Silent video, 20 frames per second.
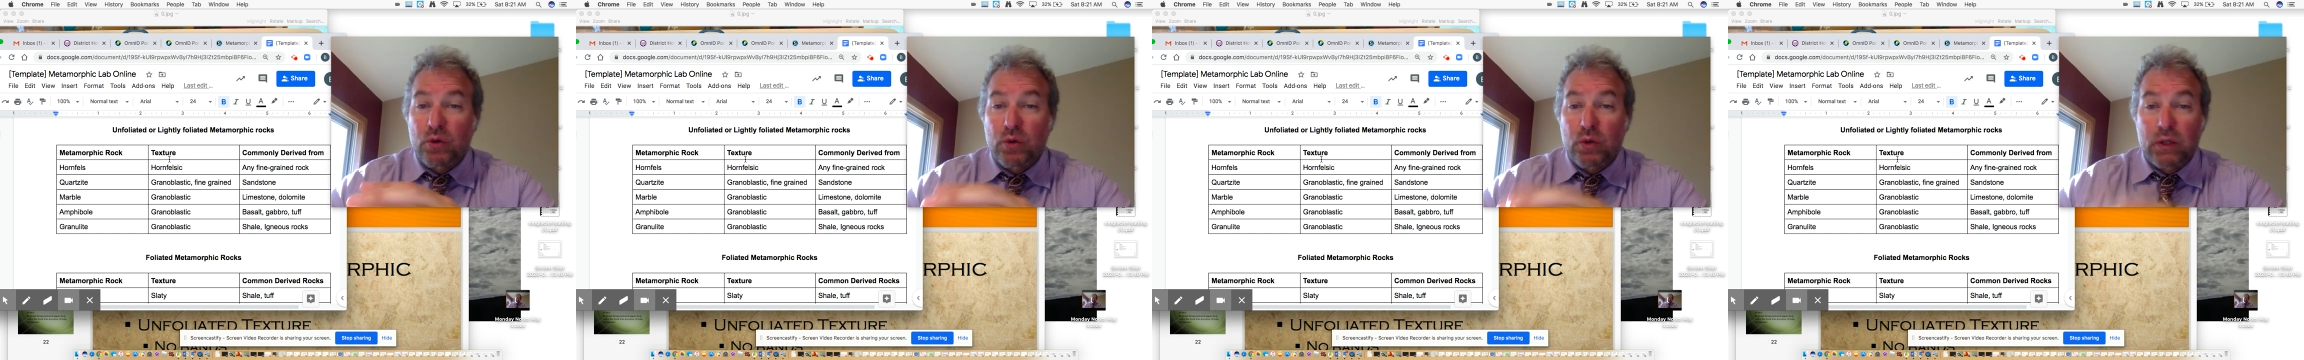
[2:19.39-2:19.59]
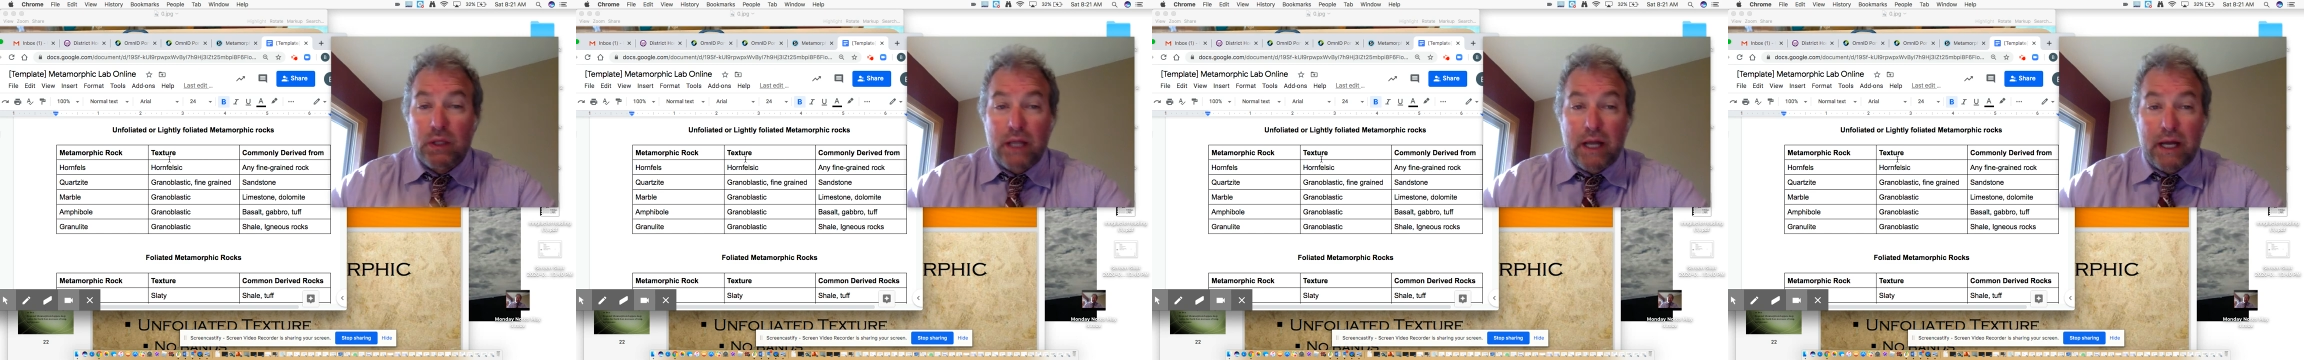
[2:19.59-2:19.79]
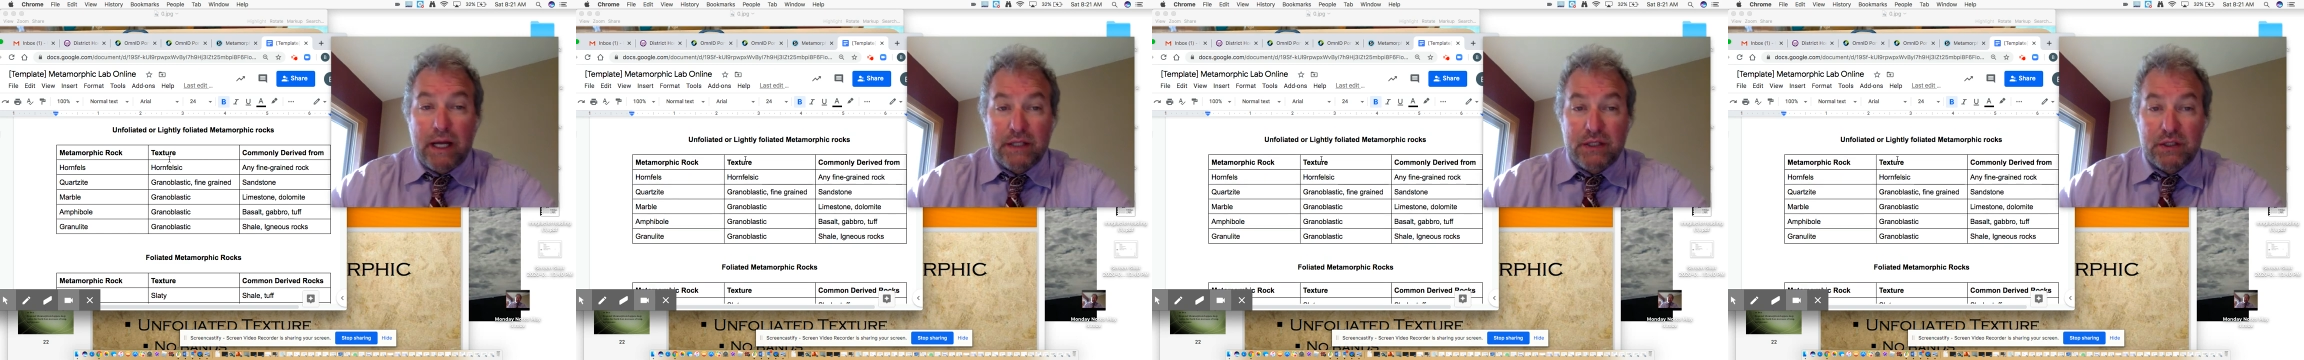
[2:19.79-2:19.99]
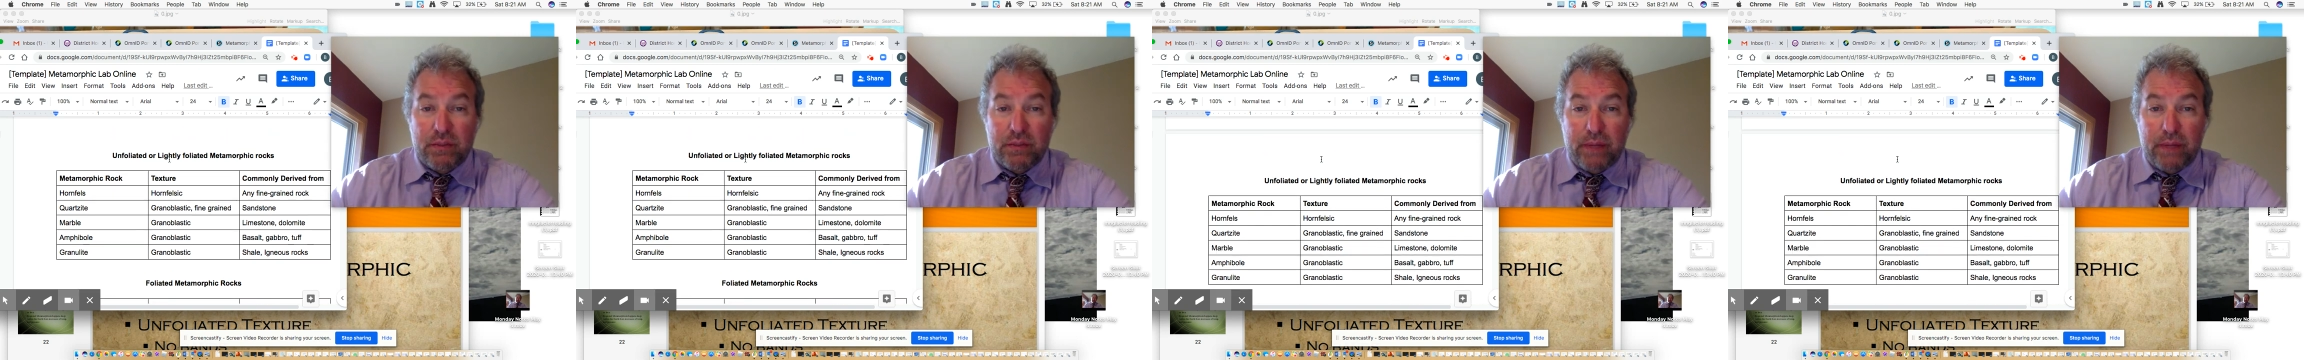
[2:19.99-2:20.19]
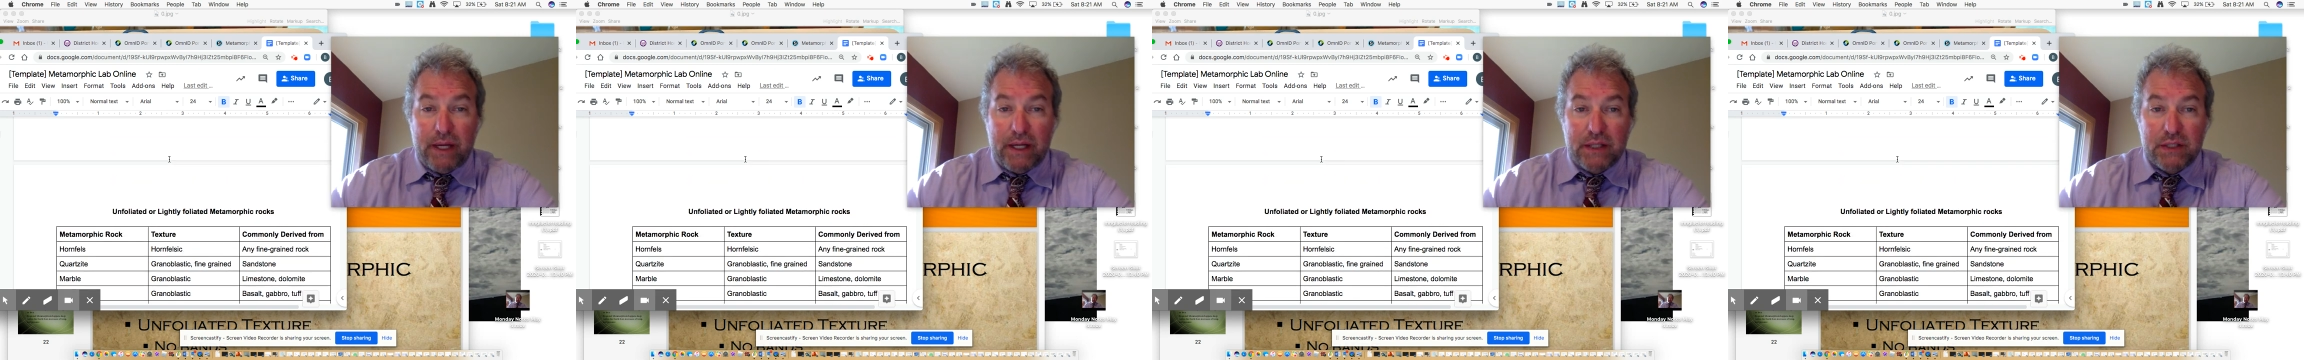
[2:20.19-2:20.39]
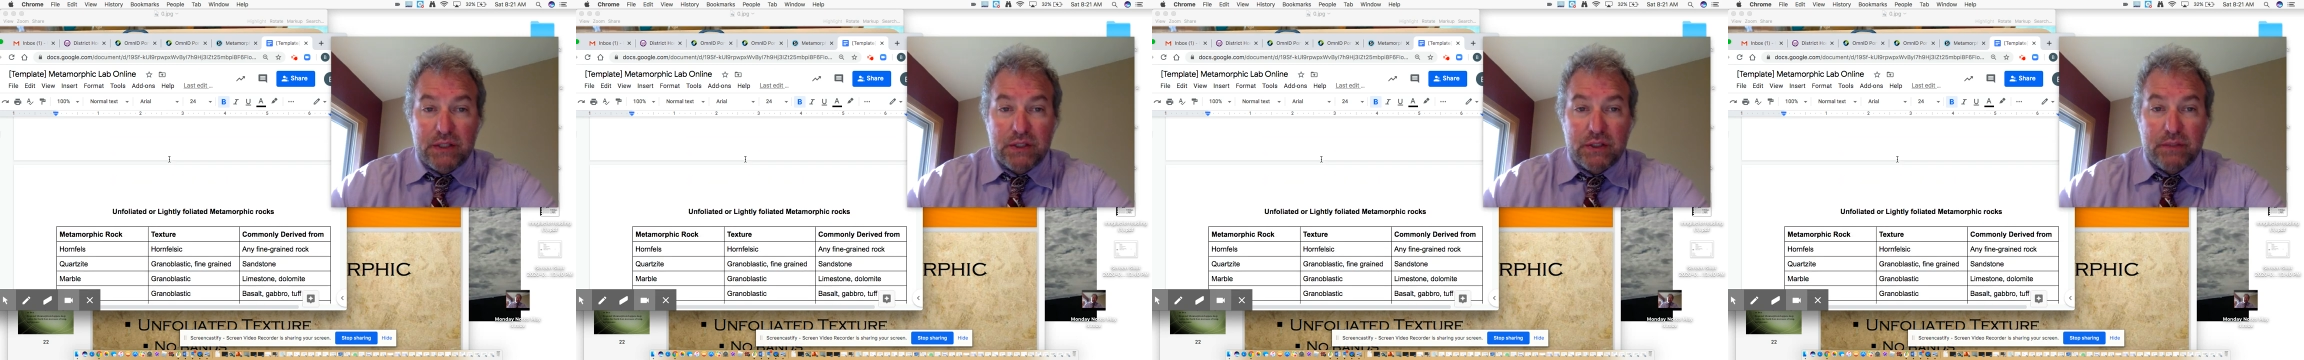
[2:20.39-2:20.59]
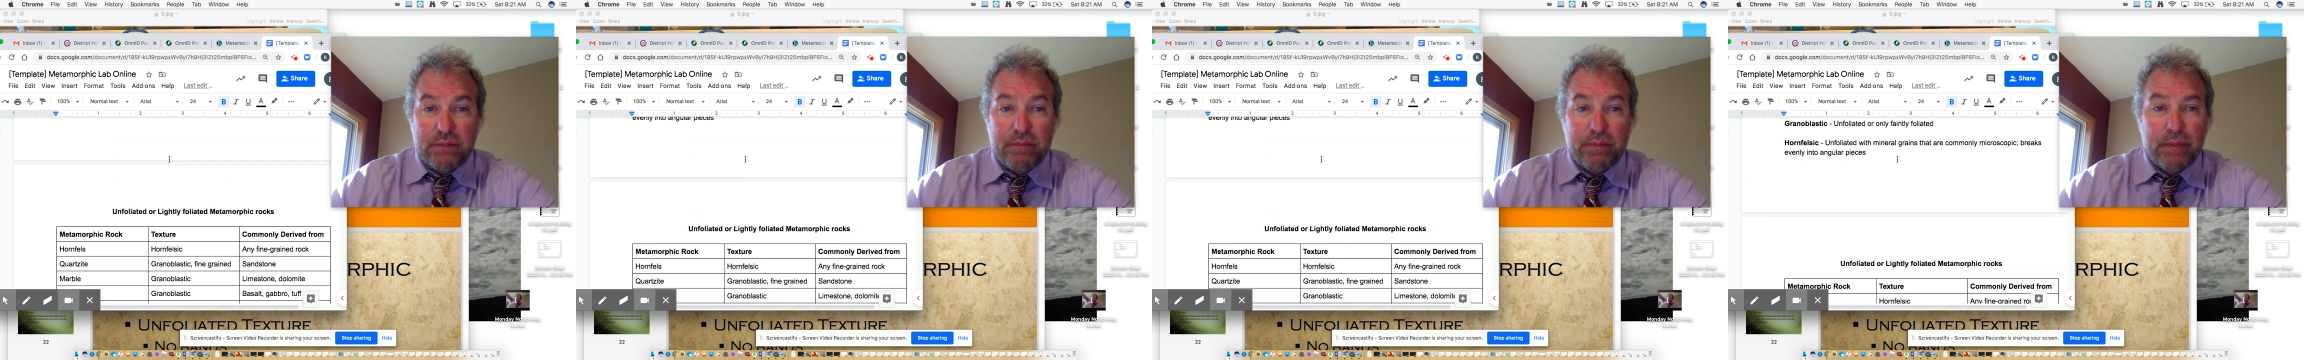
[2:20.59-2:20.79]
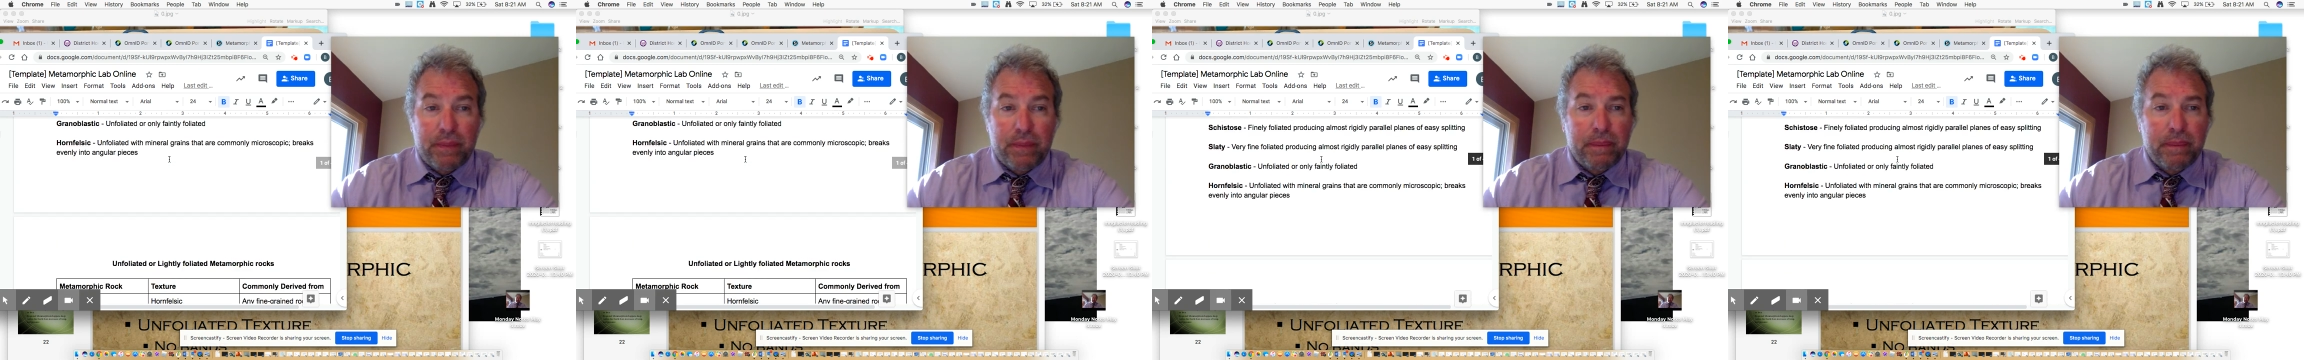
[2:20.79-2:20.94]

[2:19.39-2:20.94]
lines or bands.